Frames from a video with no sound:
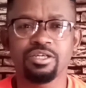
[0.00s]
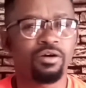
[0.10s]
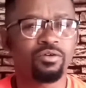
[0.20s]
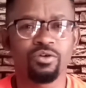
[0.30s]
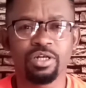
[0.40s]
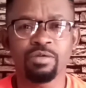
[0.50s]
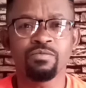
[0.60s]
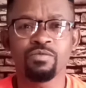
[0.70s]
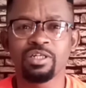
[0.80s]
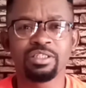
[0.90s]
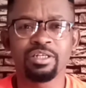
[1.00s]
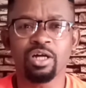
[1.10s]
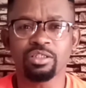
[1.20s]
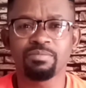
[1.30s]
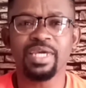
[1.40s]
your chlorine will
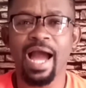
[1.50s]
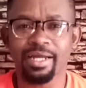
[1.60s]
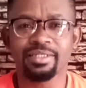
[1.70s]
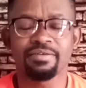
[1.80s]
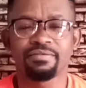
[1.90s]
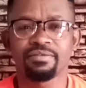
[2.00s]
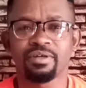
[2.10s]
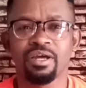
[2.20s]
not be active.